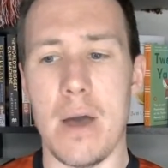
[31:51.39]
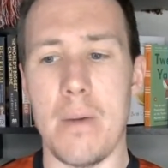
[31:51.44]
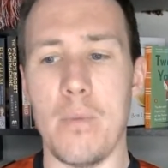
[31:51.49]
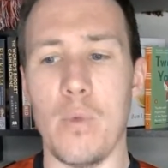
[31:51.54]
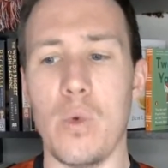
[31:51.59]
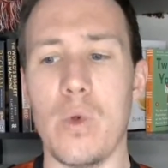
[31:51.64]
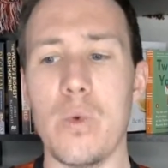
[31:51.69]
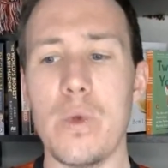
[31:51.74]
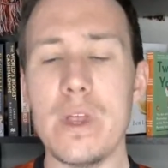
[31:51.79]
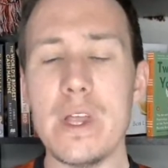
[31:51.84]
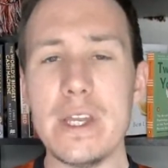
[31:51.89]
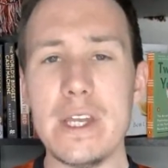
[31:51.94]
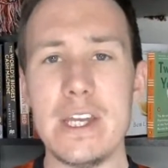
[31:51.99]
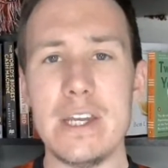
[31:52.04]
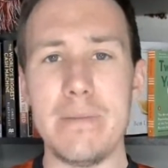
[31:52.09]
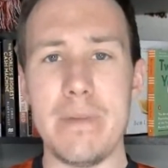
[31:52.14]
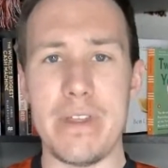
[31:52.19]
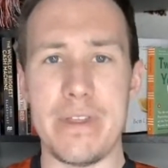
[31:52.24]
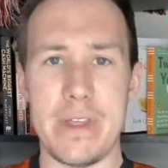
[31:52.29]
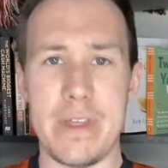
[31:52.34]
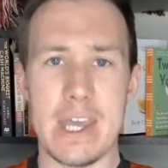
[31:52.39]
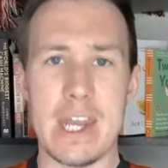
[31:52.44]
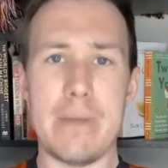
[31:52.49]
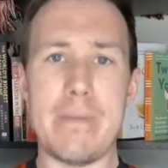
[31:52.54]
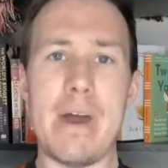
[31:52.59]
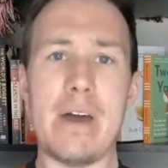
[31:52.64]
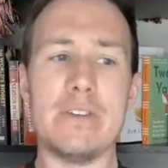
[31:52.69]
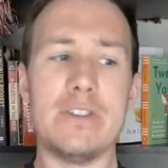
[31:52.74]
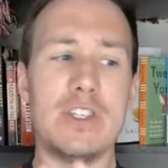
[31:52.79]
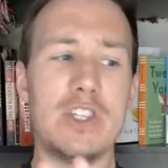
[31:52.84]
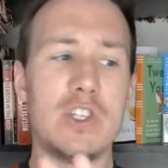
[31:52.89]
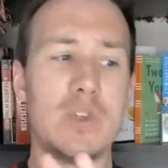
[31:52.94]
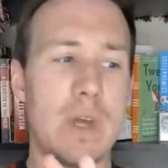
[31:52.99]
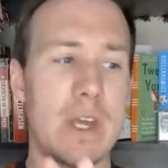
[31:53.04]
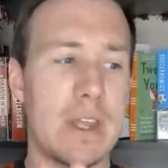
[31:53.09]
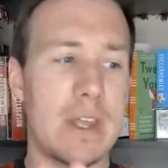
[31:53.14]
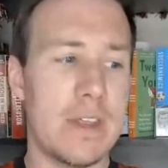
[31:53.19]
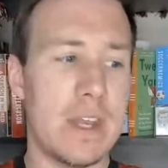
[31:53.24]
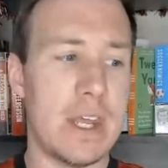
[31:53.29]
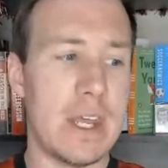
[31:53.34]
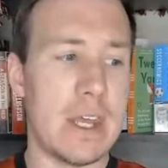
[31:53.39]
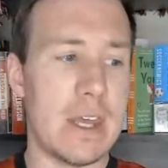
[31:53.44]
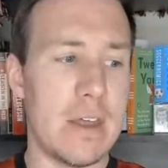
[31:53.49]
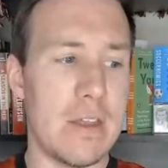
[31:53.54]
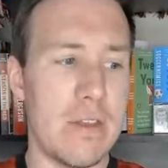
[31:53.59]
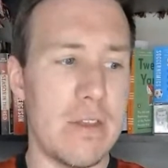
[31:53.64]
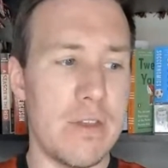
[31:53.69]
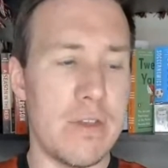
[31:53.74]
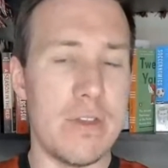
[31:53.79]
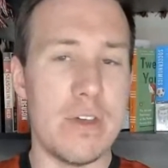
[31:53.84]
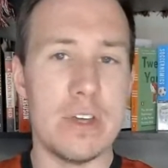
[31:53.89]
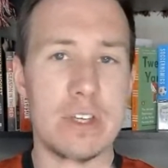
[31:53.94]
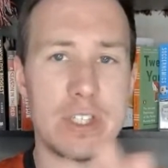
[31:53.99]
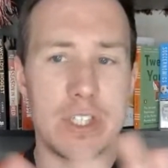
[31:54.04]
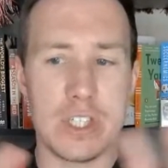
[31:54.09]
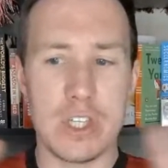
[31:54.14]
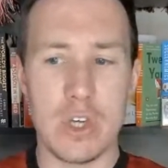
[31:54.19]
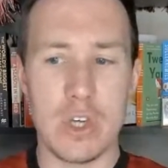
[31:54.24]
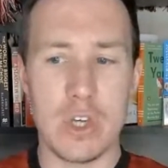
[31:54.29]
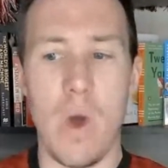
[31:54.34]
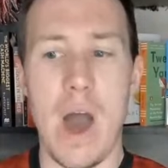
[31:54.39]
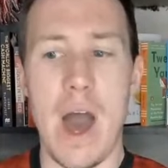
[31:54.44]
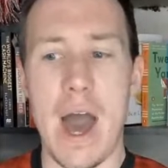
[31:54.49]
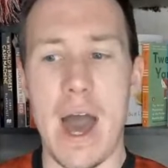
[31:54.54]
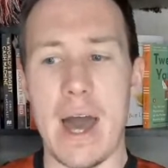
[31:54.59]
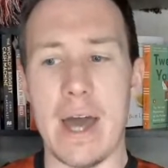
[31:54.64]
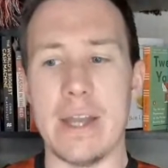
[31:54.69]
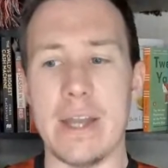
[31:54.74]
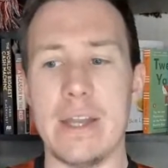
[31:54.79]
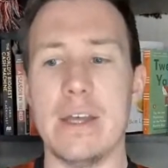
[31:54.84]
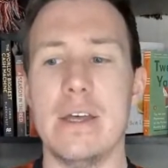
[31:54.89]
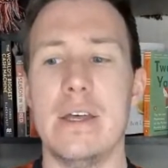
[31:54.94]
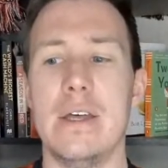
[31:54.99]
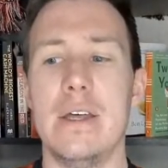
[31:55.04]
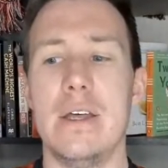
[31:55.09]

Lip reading: We really need to be thinking about strengthening this squad